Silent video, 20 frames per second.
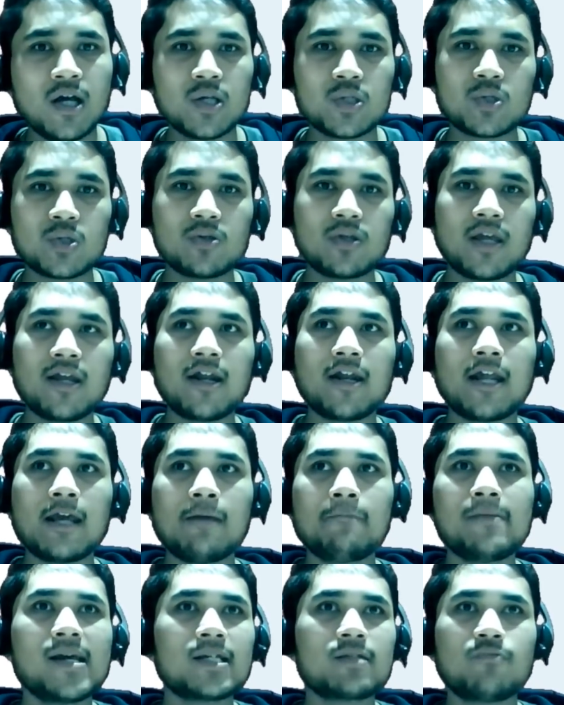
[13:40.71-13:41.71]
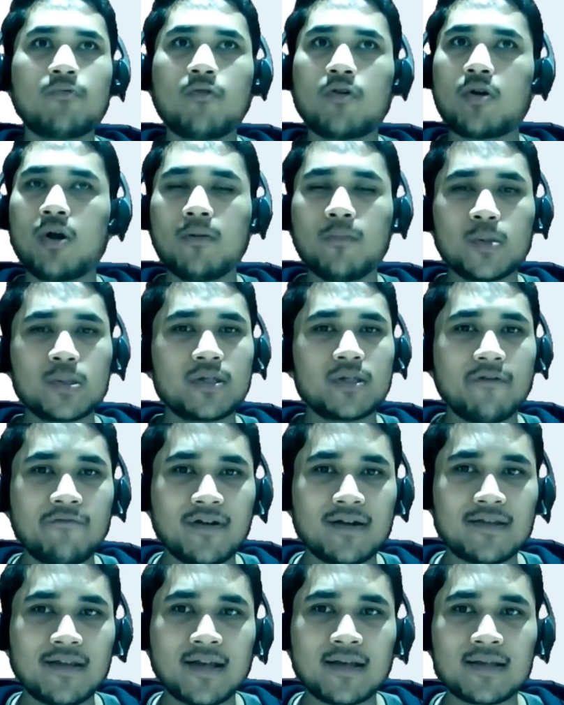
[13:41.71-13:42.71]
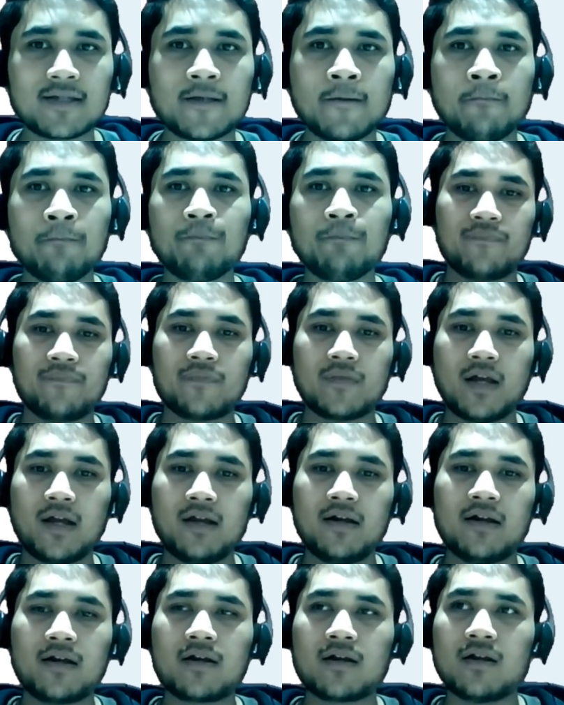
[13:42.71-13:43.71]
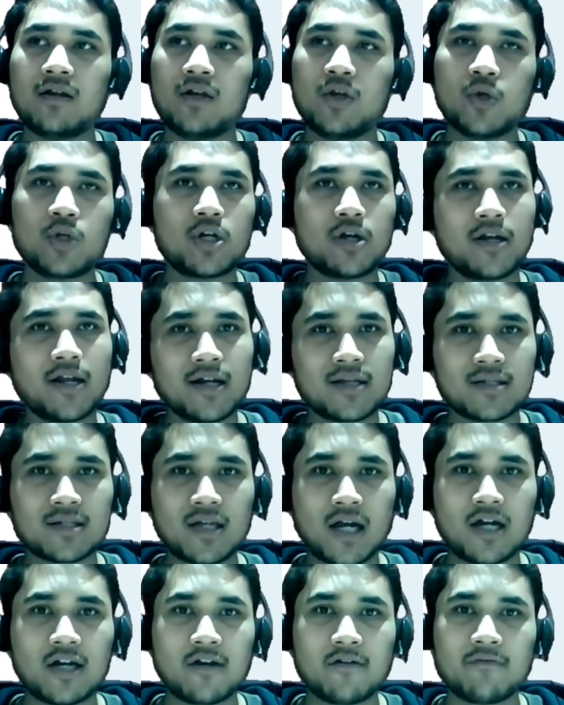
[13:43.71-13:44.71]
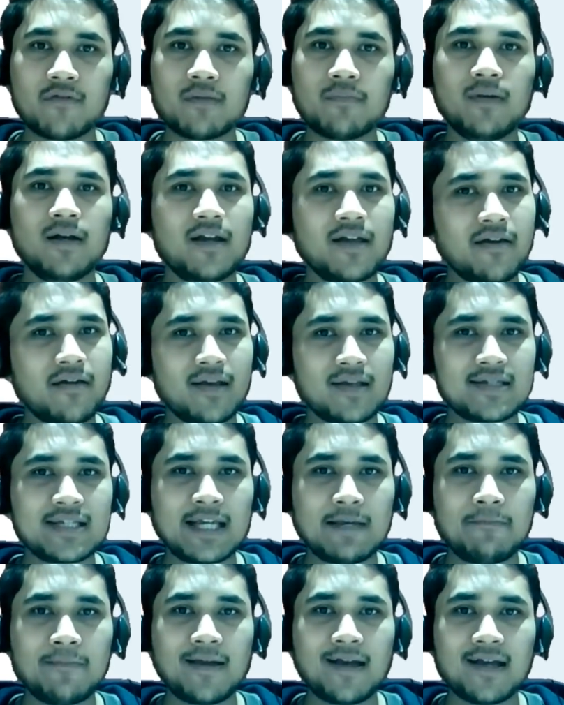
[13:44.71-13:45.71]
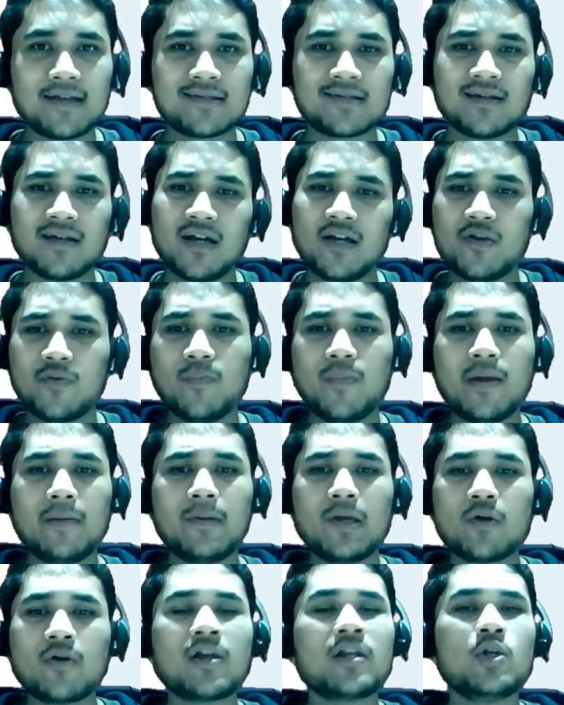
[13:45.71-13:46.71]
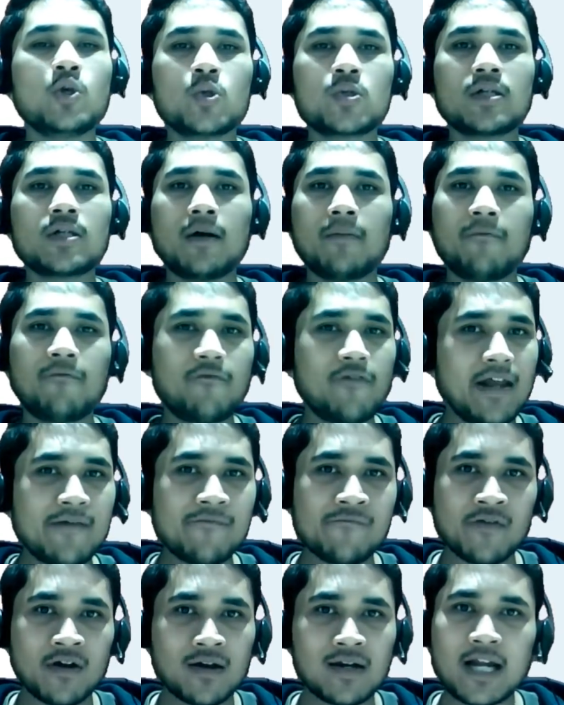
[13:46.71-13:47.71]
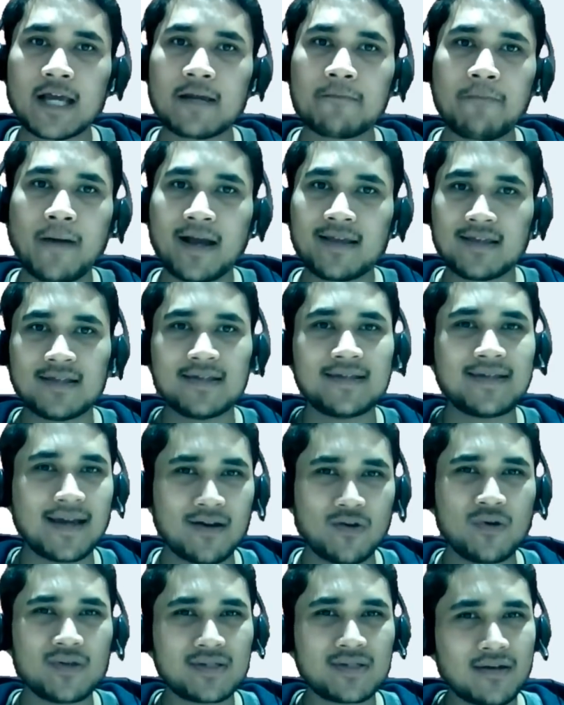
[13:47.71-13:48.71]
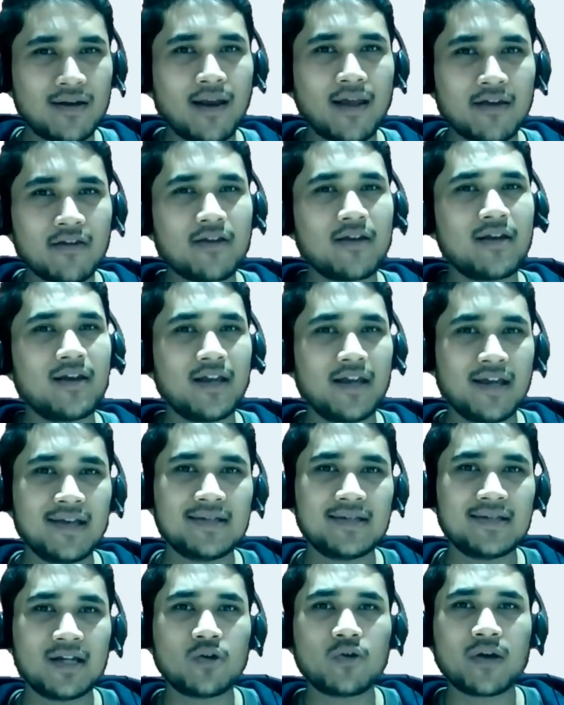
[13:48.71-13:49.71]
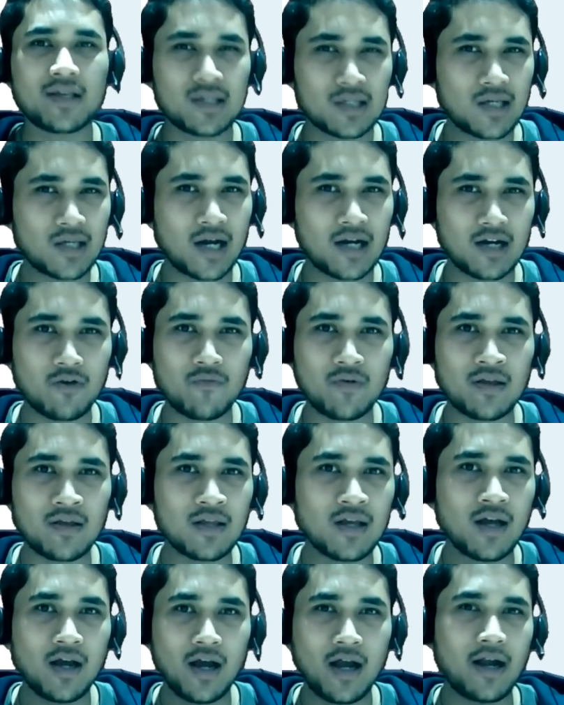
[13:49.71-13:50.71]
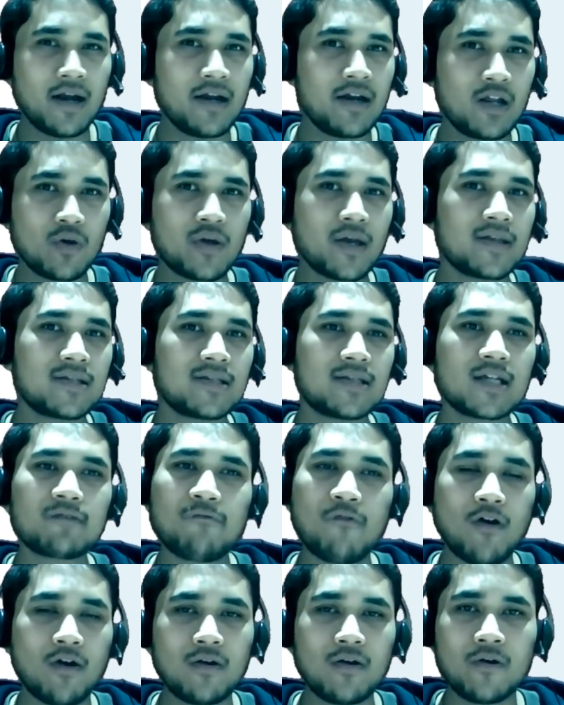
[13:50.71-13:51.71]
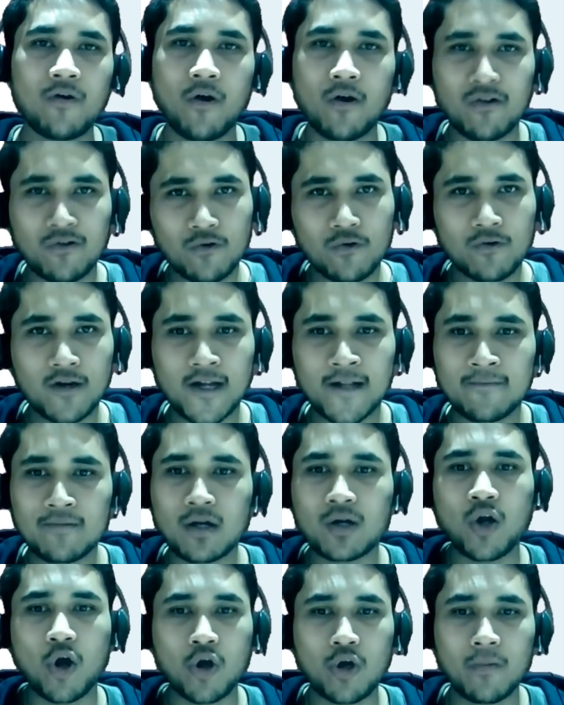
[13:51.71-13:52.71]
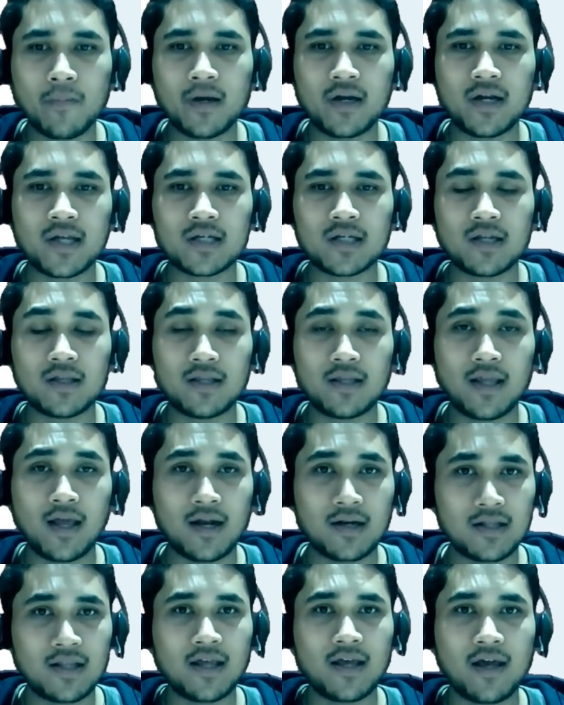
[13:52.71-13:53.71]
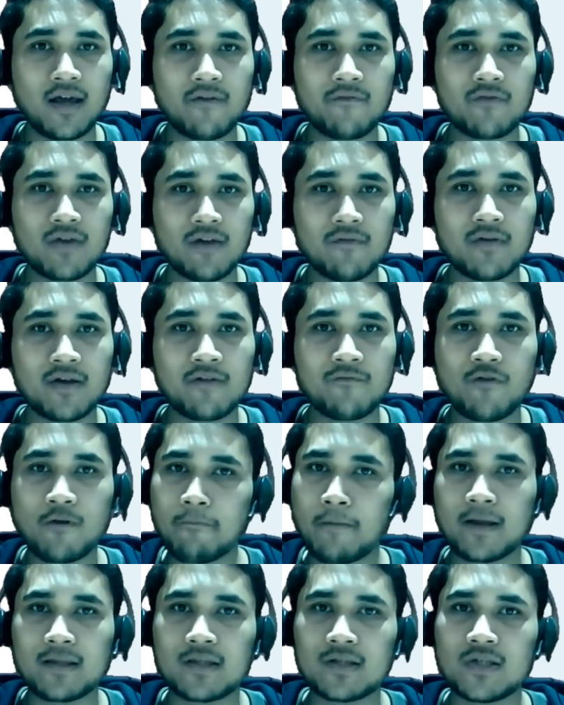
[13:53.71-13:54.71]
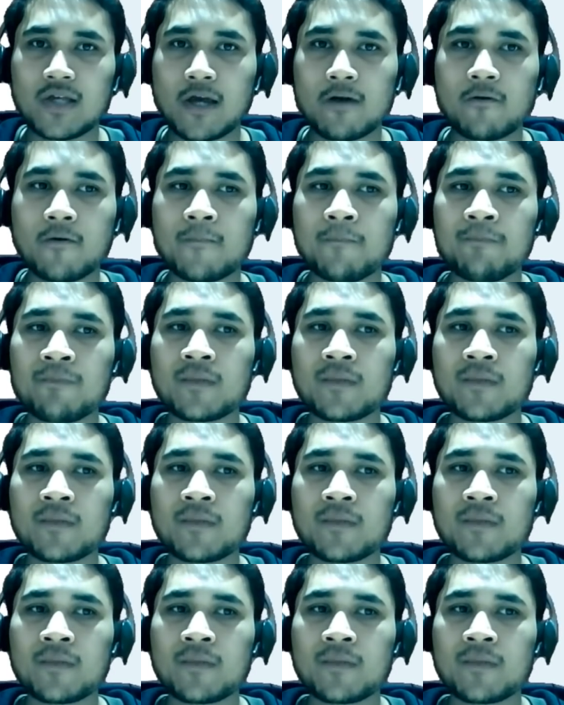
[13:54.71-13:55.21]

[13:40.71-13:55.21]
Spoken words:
So there are APIs for almost different things and you should get started with building REST APIs. Maybe you can use a framework like Python Django. It's like really easy to get started with and you can just follow on Google the documentation that they have given for Python Django.